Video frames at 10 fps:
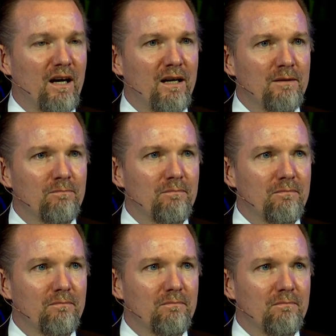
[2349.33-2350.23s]
Um,
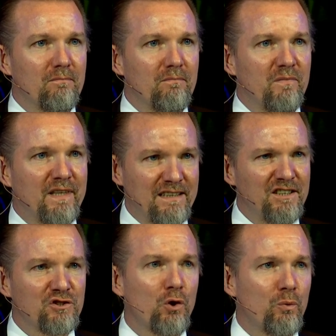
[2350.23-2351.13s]
this
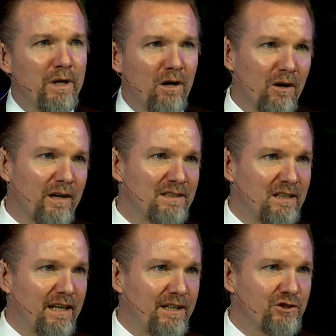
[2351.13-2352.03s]
is who we are as
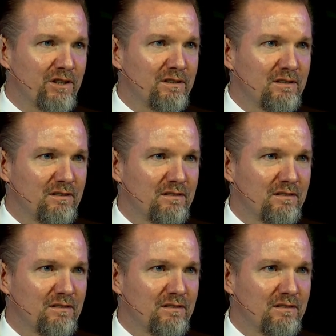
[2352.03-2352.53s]
a nation.